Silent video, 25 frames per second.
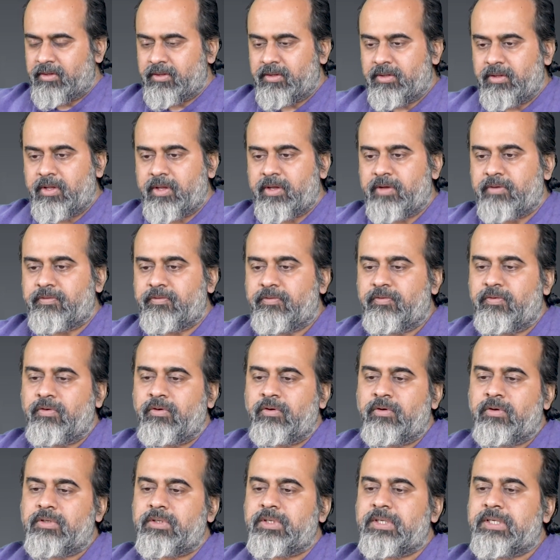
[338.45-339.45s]

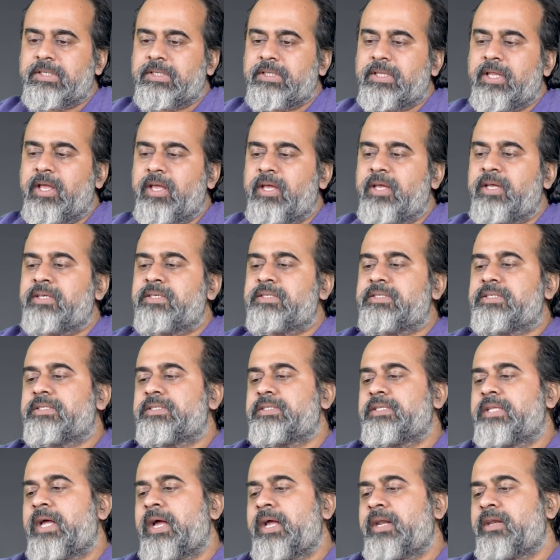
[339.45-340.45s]
therefore the things
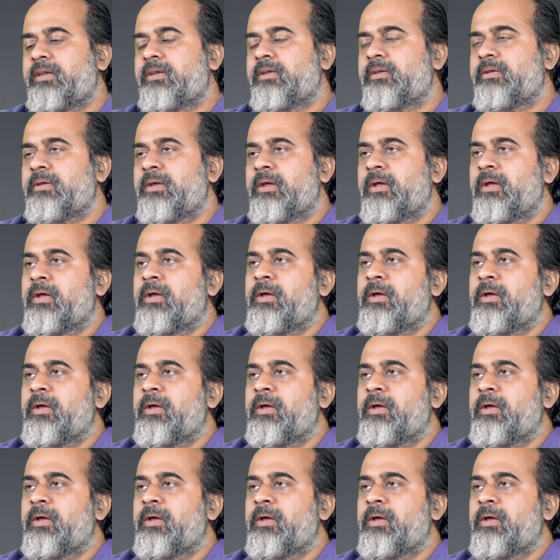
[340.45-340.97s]
that